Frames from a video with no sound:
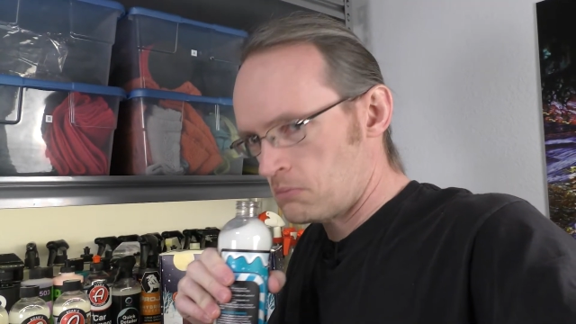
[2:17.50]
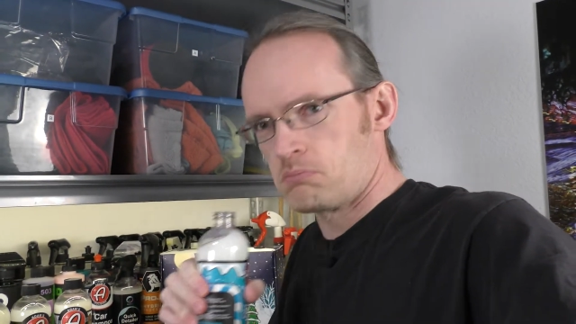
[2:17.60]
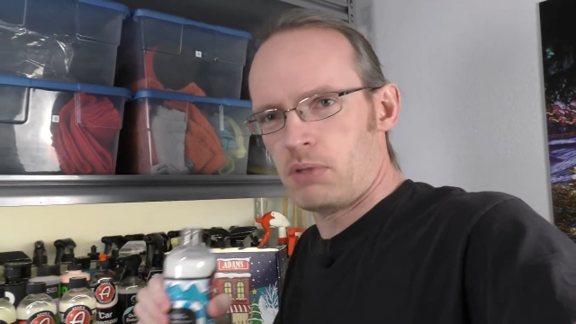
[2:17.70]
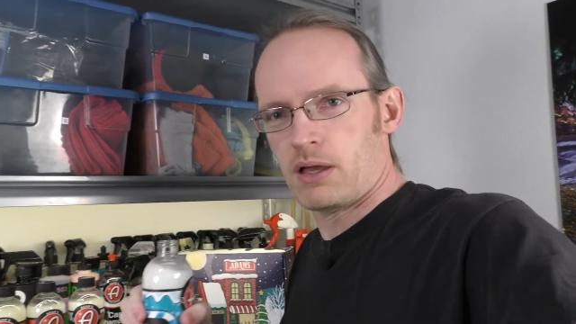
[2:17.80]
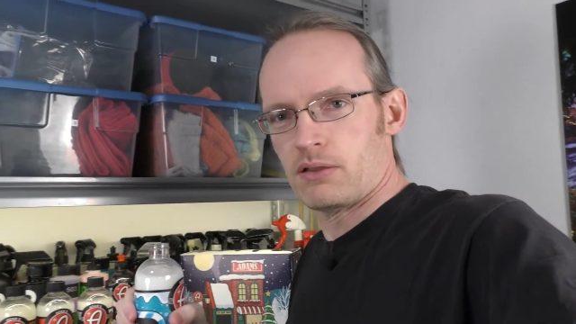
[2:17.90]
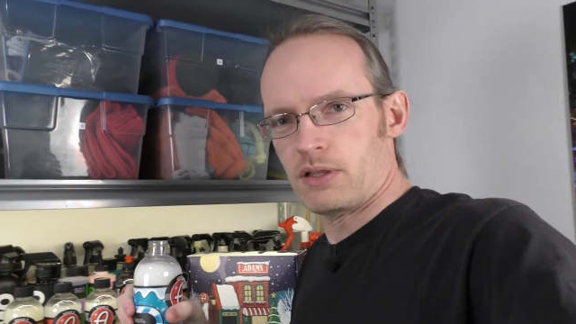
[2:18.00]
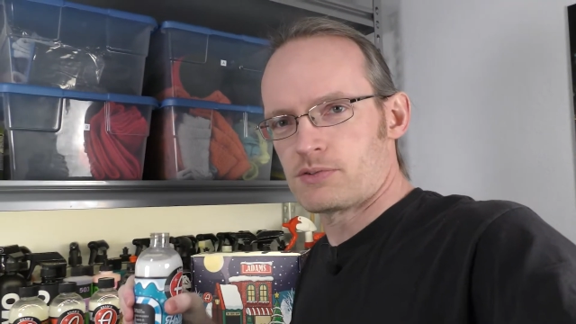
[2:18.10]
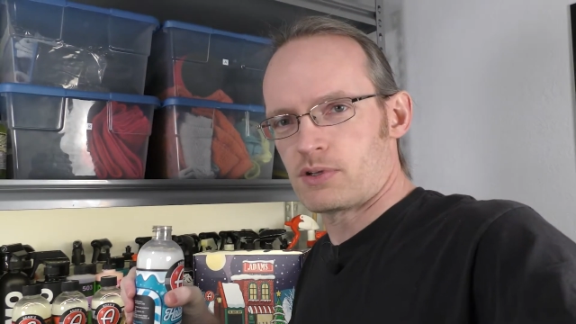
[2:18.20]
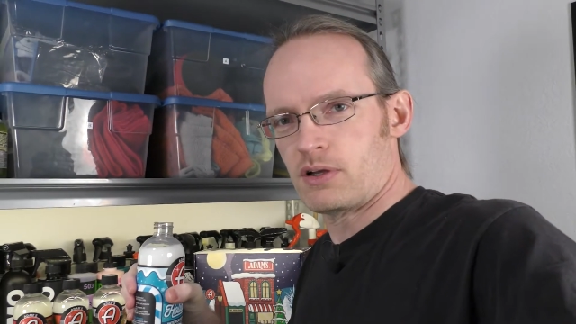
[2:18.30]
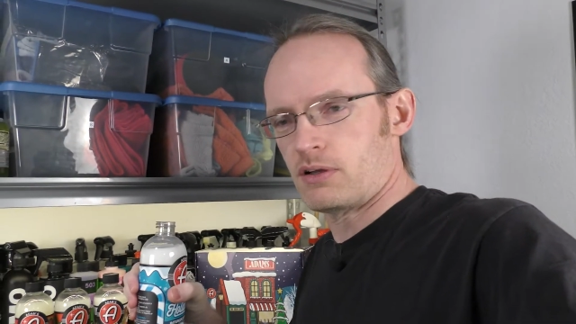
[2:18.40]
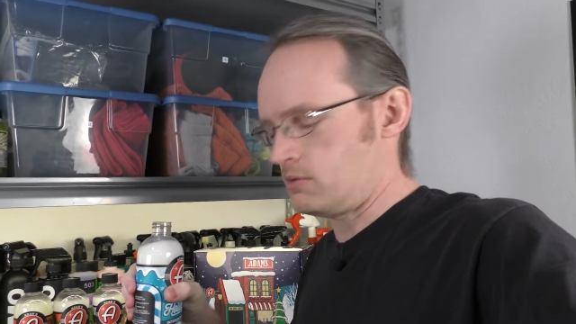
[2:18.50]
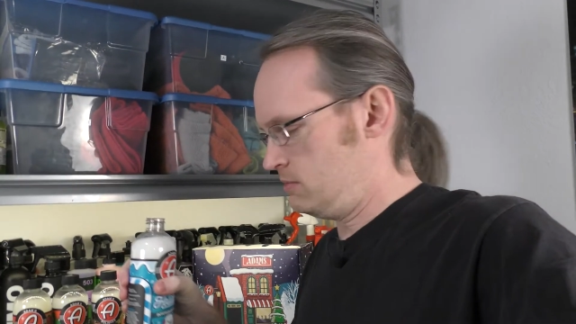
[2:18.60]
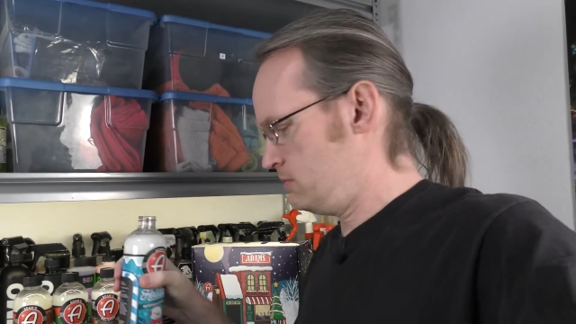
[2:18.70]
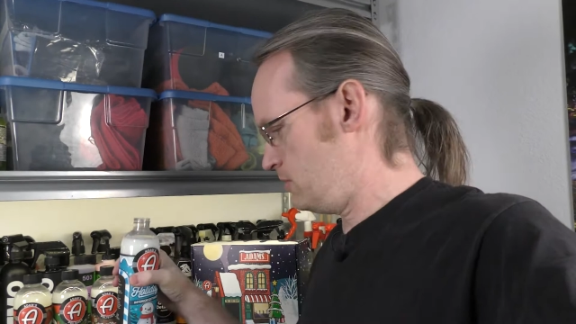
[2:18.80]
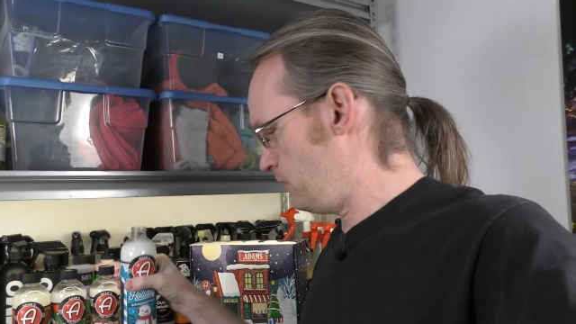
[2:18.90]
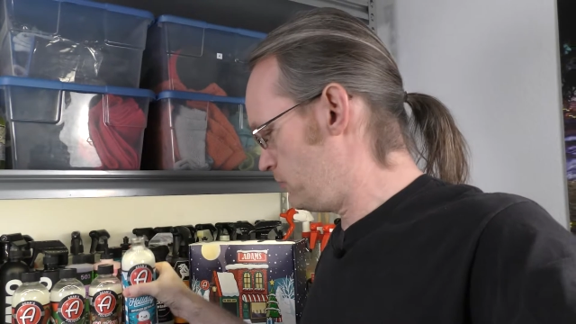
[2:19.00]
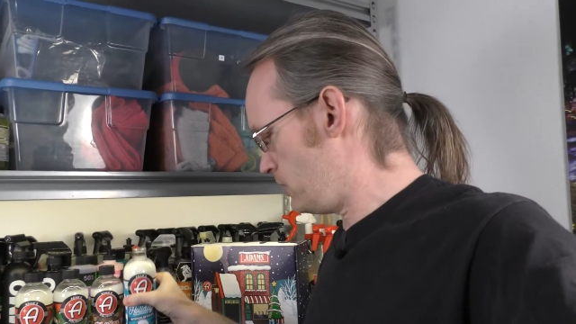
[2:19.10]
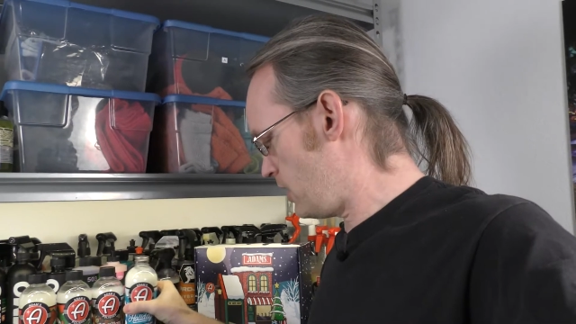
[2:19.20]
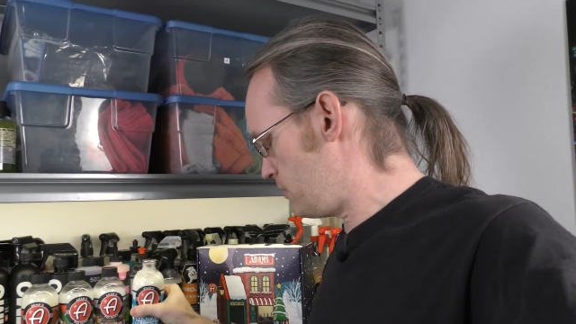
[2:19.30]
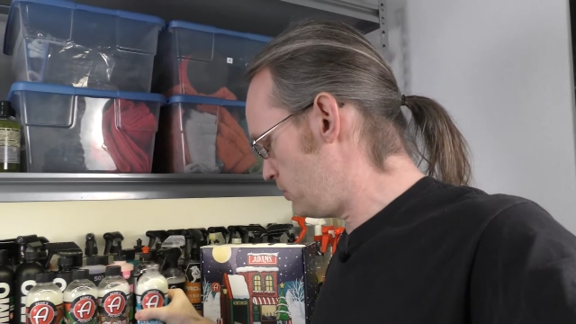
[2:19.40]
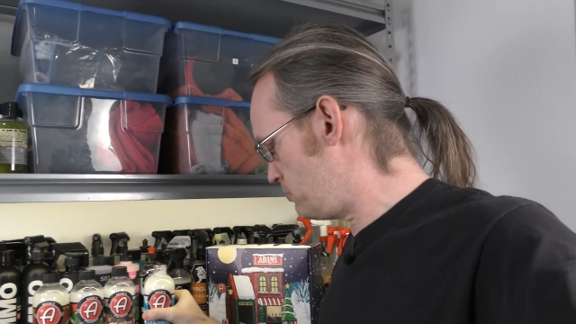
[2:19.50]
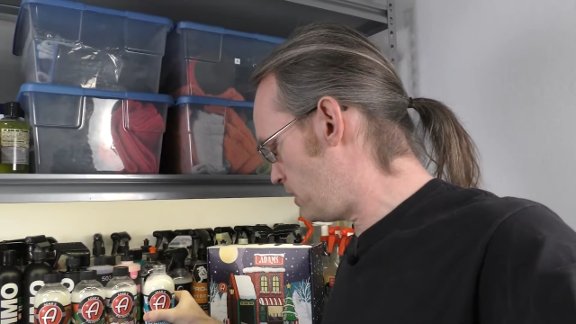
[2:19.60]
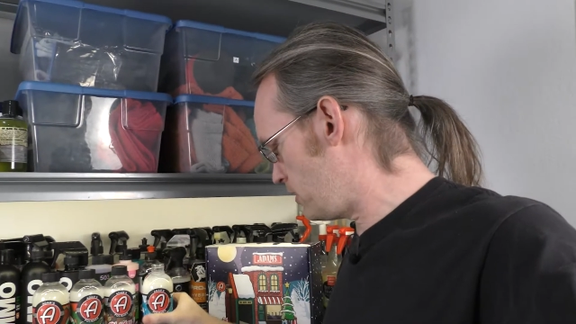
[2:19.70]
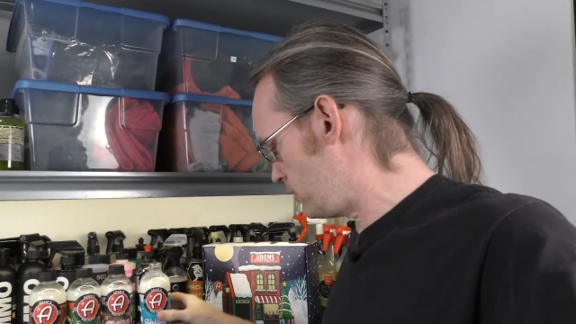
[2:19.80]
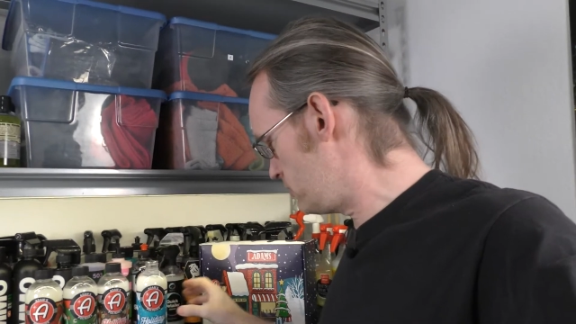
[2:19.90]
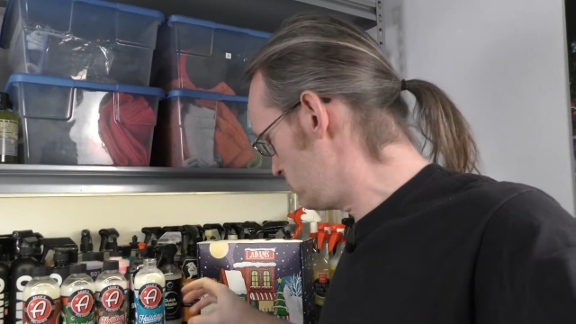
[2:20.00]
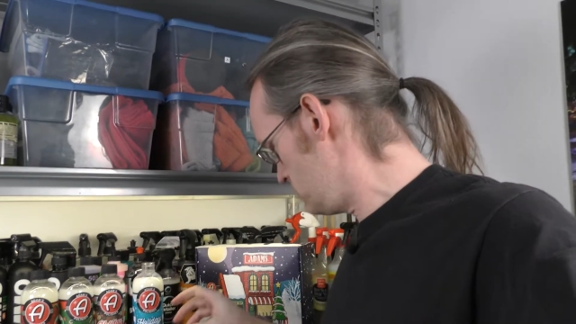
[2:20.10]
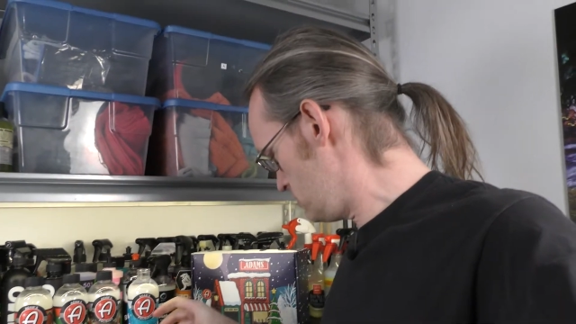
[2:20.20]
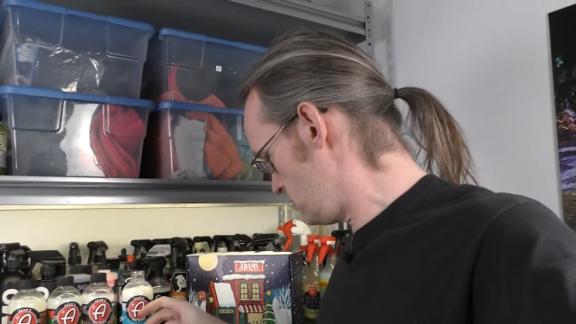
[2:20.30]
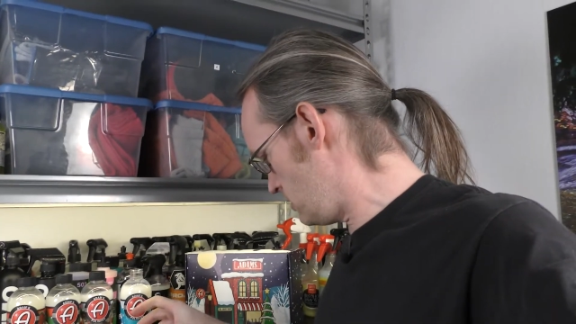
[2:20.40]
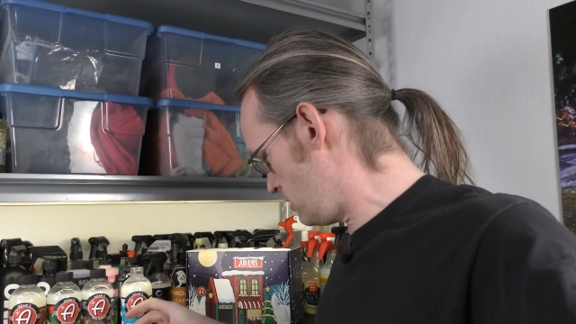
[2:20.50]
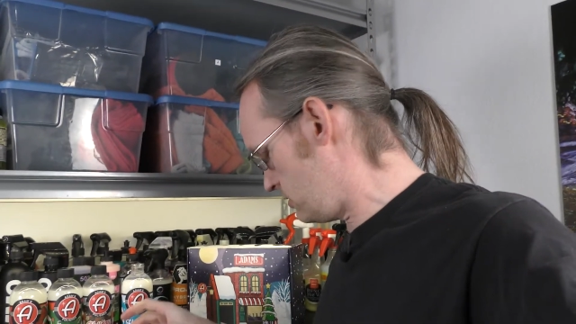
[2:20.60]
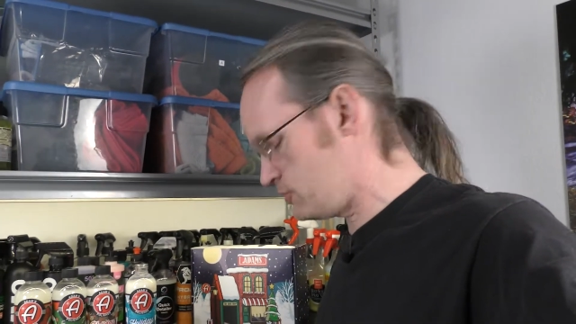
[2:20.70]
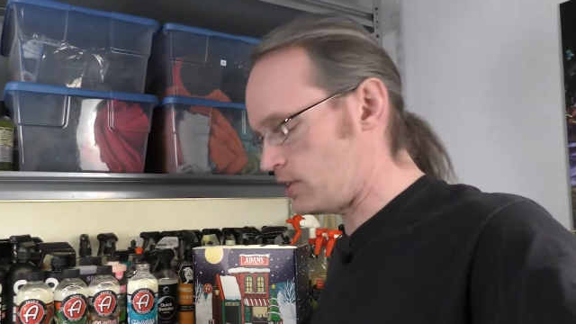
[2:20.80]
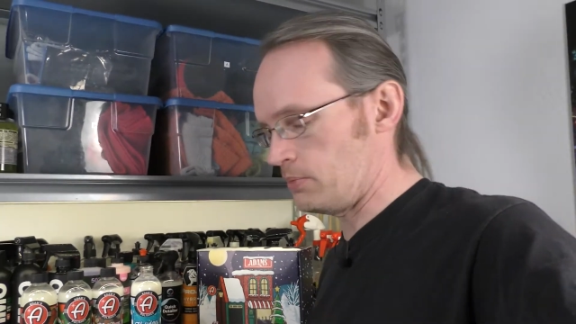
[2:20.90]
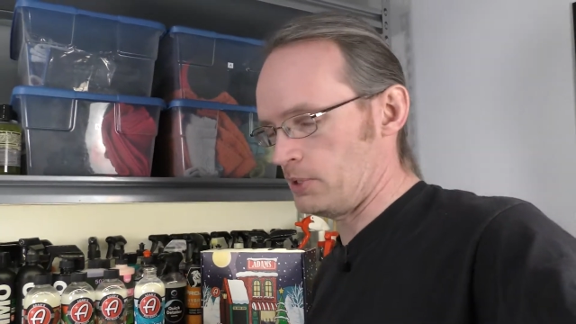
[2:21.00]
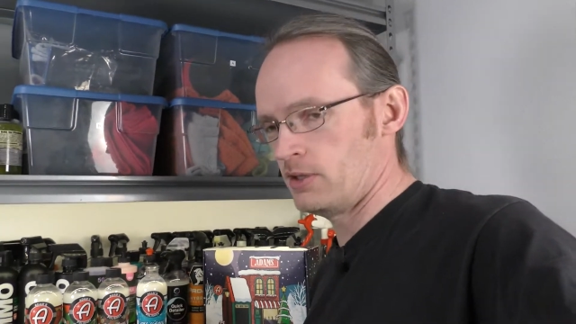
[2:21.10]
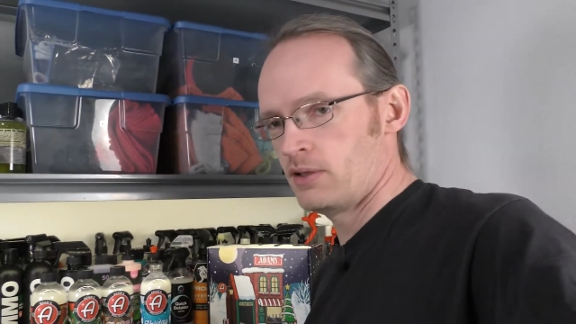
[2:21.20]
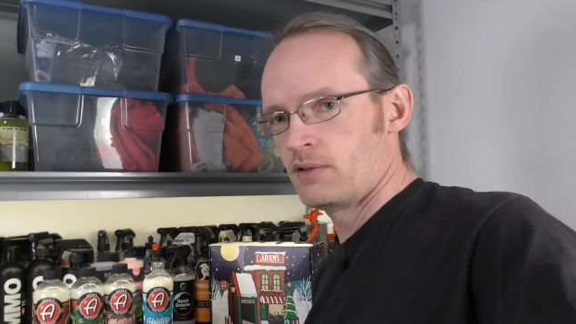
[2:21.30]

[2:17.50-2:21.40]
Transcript: yeah, that's definitely an apple pie, and it's on me.